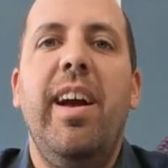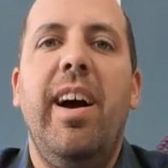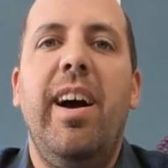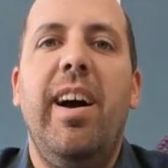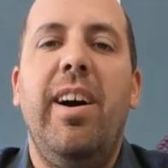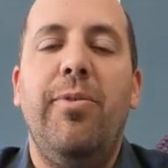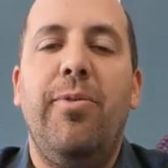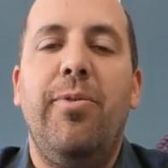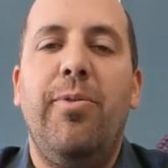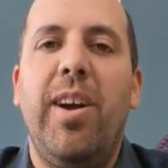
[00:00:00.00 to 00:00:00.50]

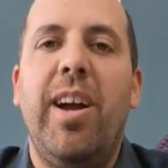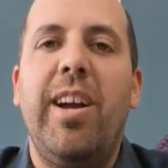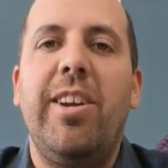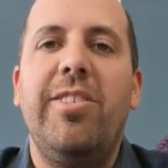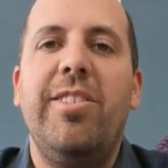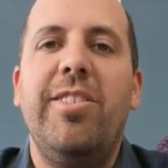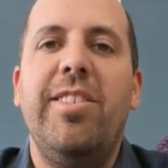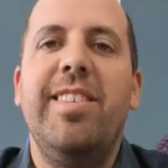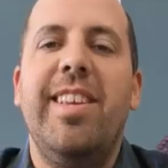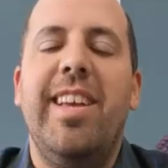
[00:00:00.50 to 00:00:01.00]
on
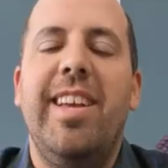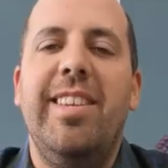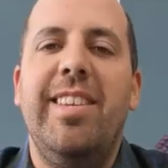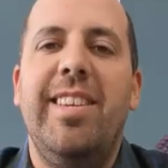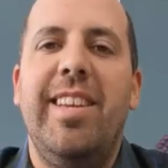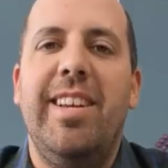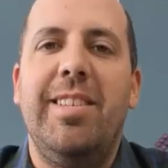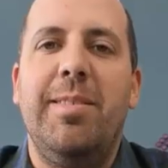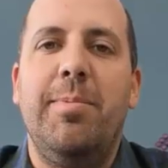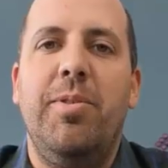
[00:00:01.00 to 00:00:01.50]
fractions and
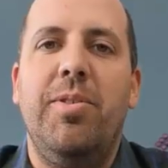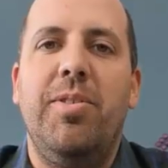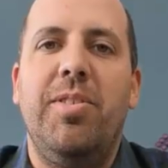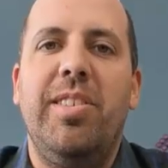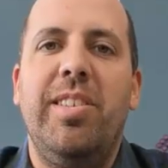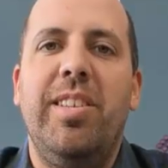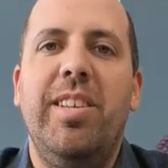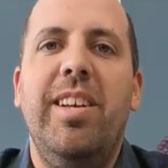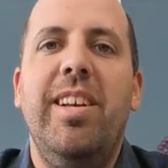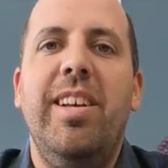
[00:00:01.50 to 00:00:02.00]

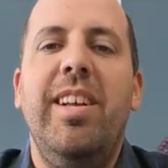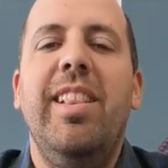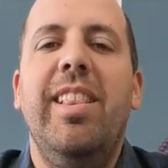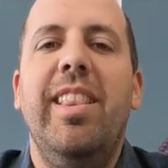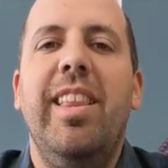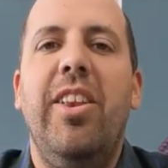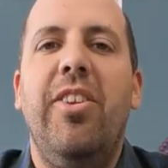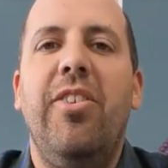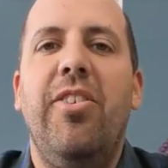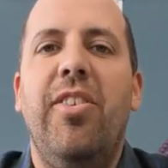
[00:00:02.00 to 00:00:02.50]
decimals.
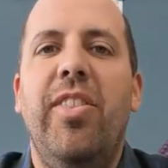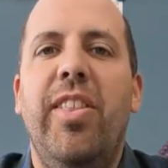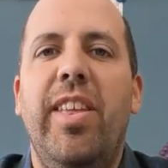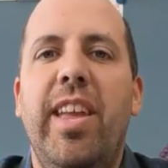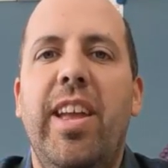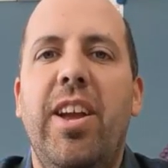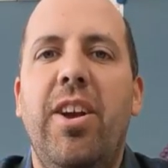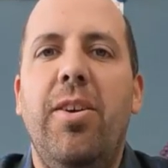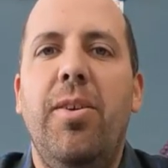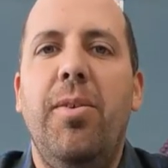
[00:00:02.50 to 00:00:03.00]
Later in
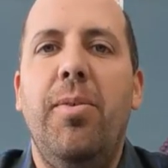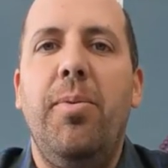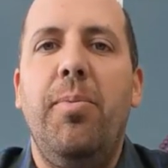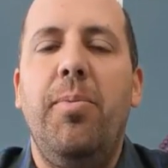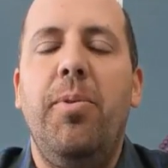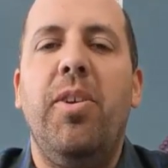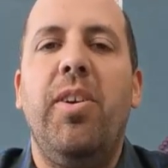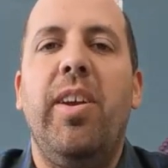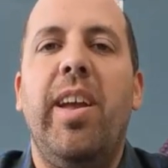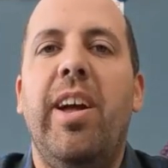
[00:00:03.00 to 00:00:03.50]
the year,
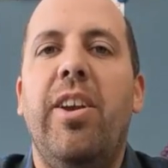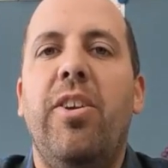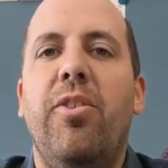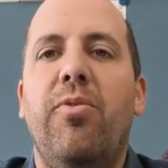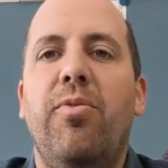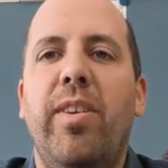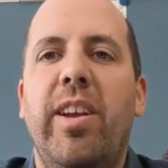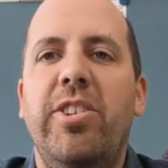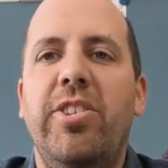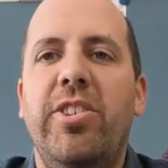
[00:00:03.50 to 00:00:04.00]
we'll
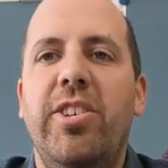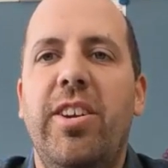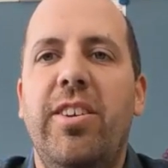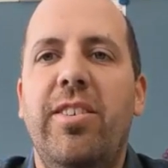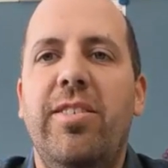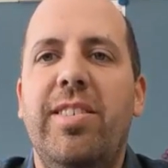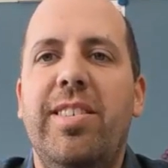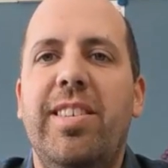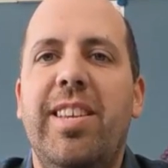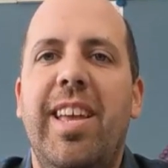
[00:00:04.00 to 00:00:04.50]
encounter
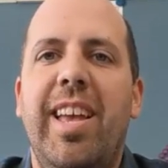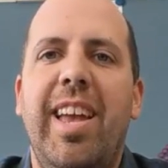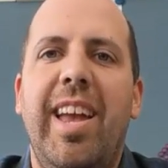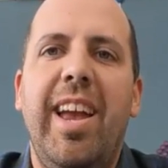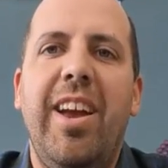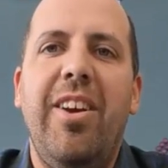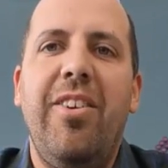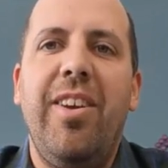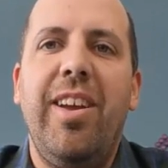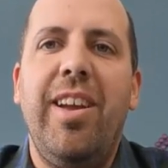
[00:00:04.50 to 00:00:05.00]
ratios,
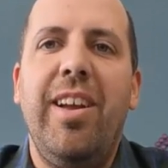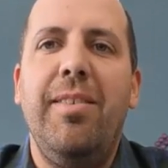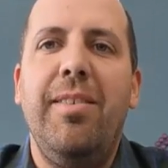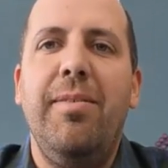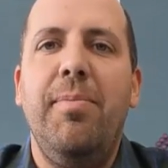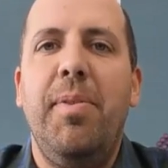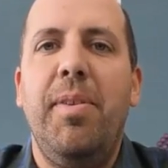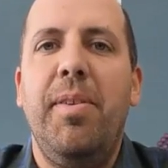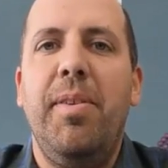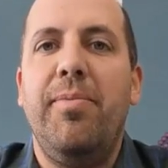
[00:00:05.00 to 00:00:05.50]
area,